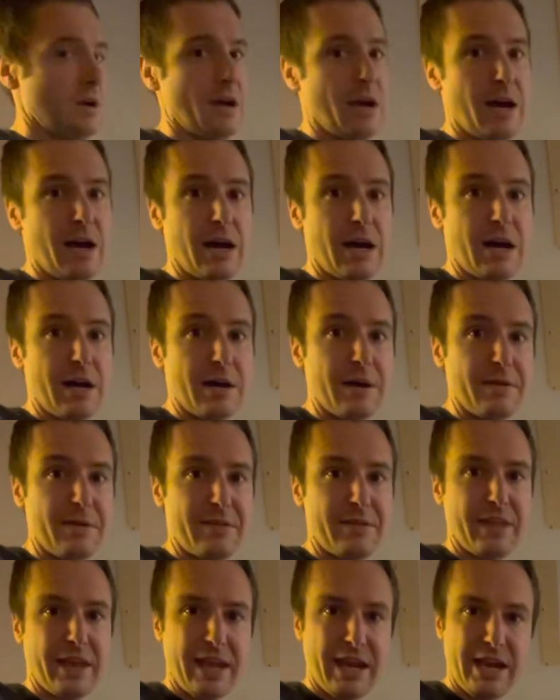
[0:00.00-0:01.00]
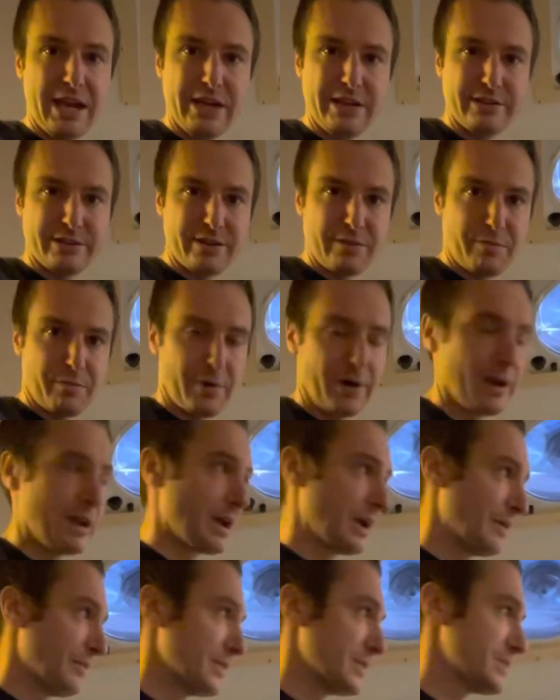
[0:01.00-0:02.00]
uh, the ease of
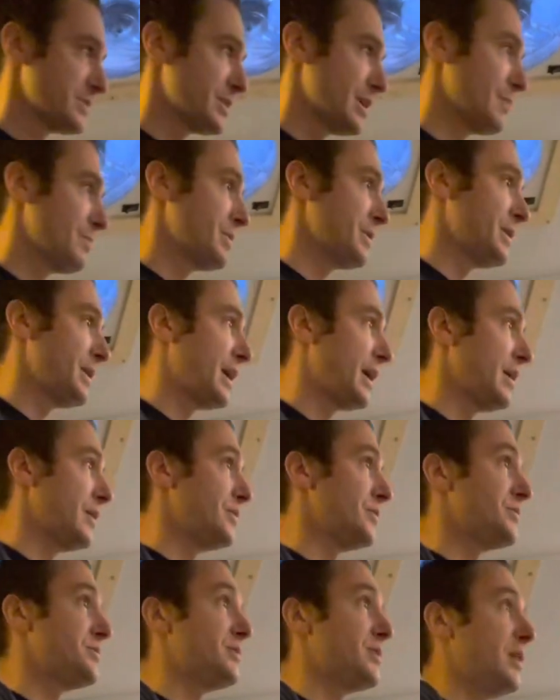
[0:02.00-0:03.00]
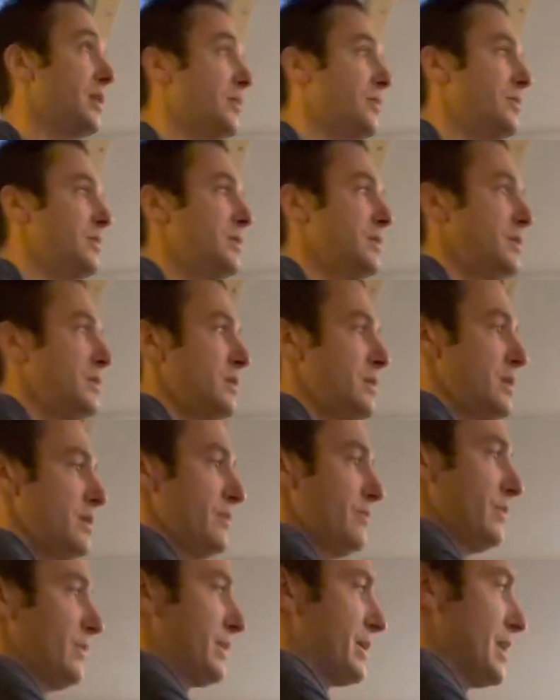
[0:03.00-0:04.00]
bringing this up and down. So
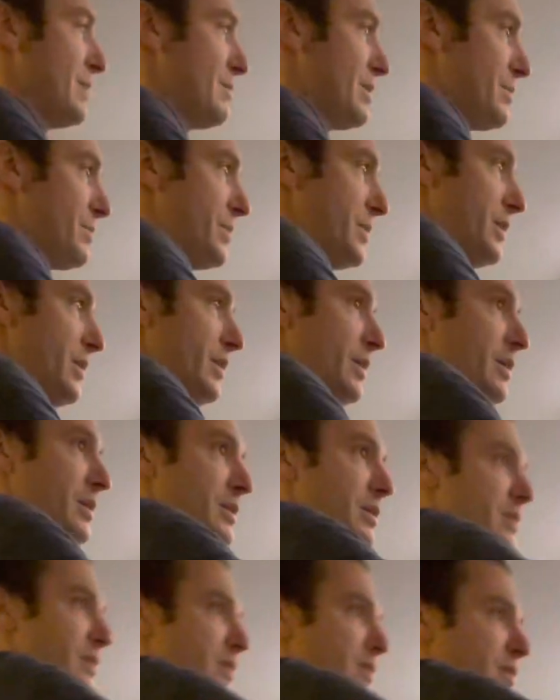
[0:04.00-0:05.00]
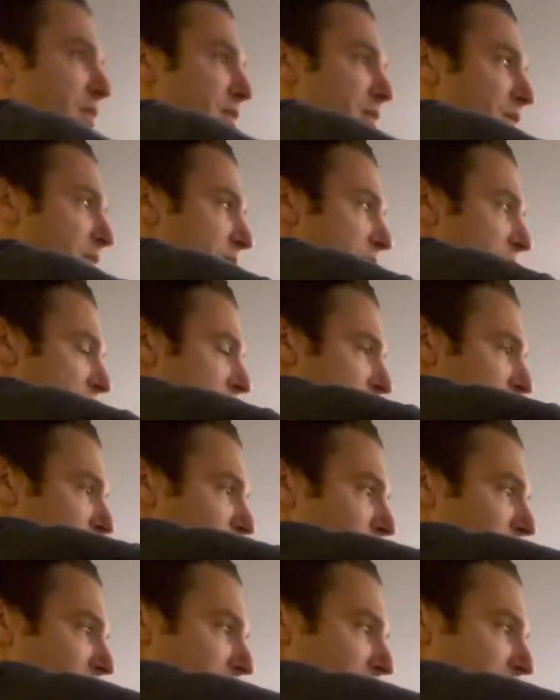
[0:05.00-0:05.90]
come up here, we